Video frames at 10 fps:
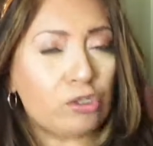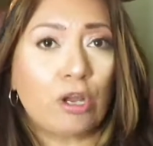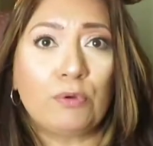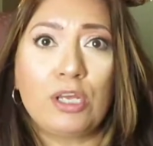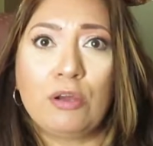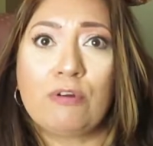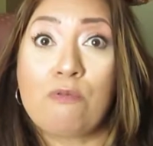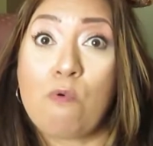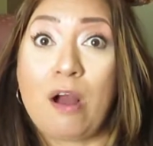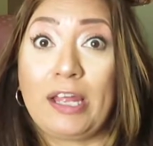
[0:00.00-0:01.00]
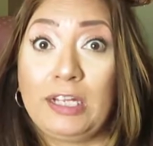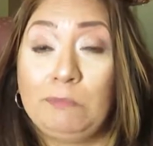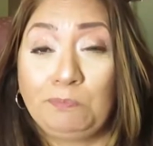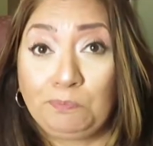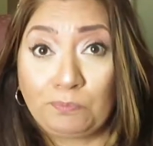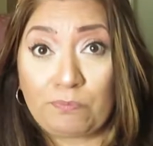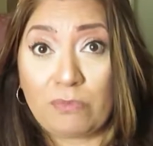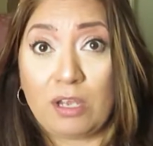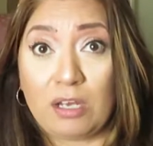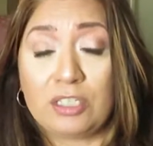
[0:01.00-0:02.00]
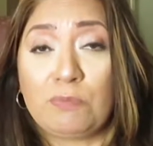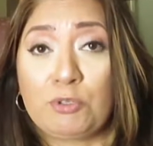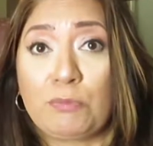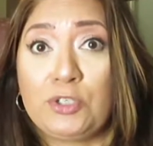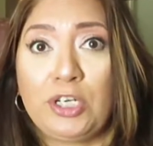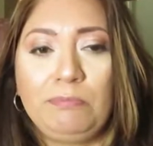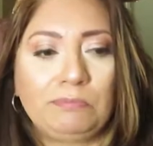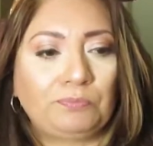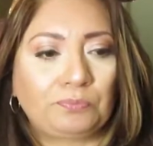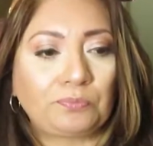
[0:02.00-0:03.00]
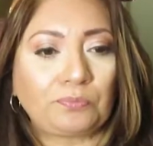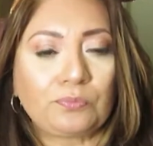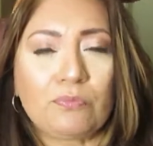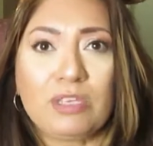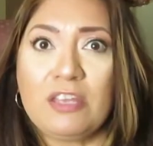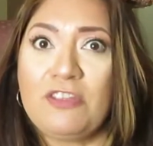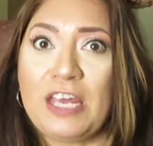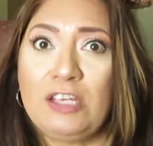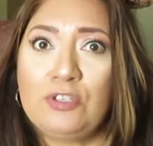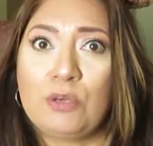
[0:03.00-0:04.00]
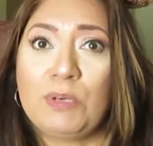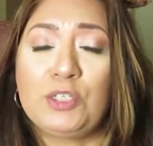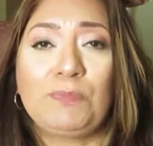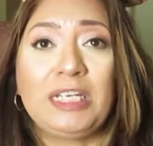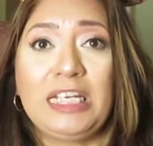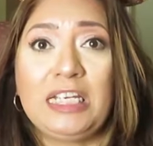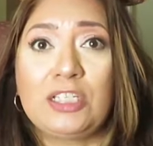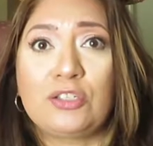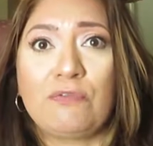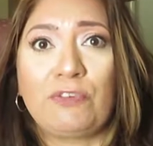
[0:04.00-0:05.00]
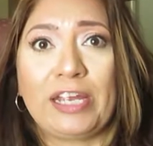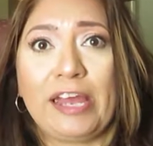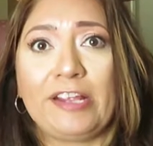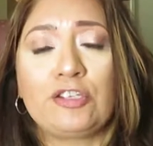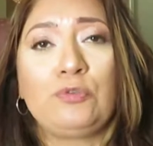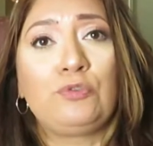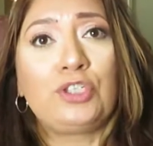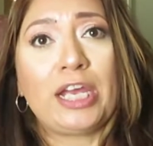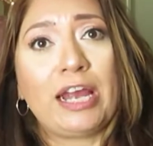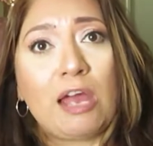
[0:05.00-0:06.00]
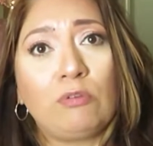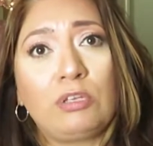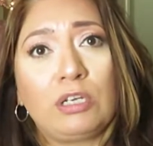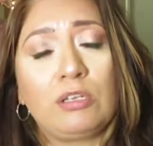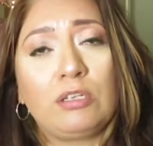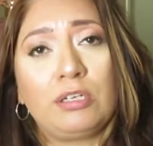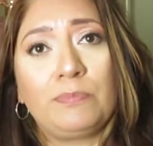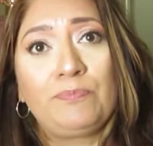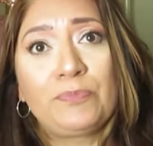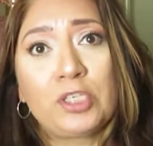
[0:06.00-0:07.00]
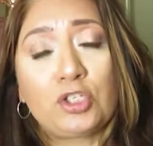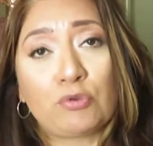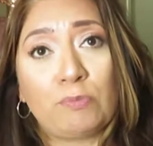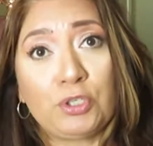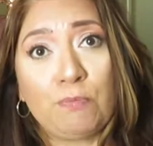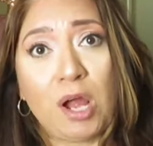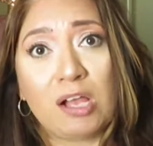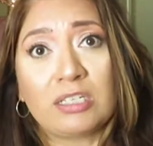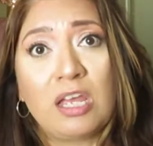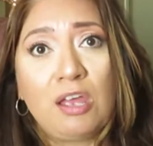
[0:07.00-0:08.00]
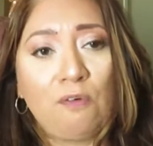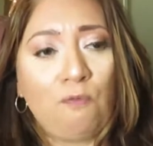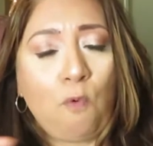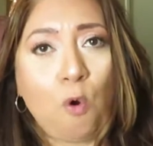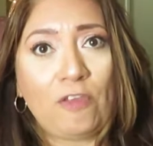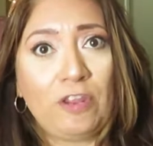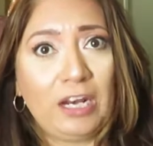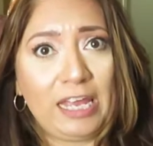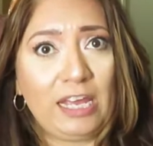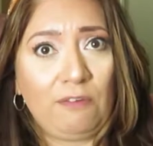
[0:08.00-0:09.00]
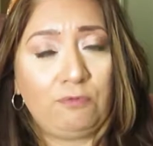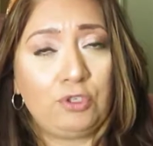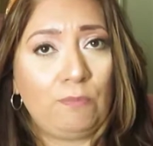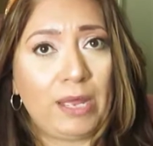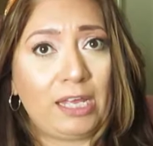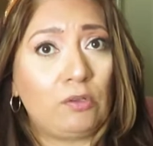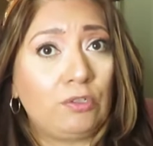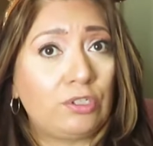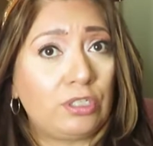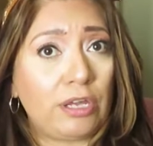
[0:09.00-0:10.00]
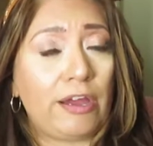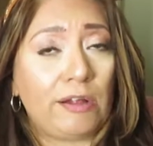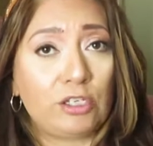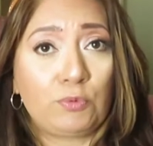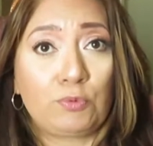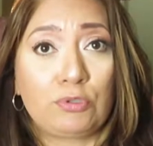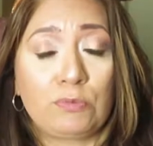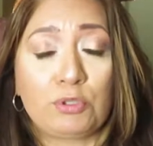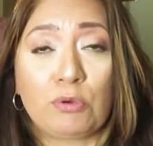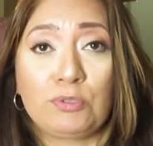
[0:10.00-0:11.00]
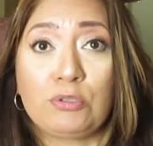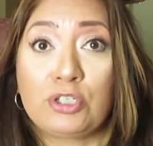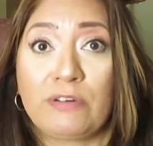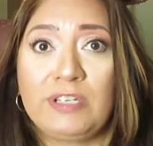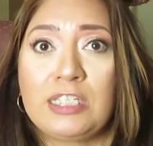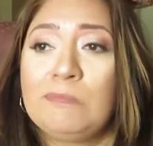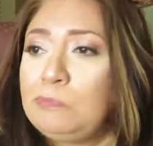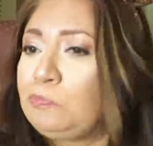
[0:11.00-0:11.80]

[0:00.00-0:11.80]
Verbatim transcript: Tokyo Kawaii uh, subscription. Thank you so much. Please don't forget to check out the, the description box for the link to Michael's uh, sub subscription service.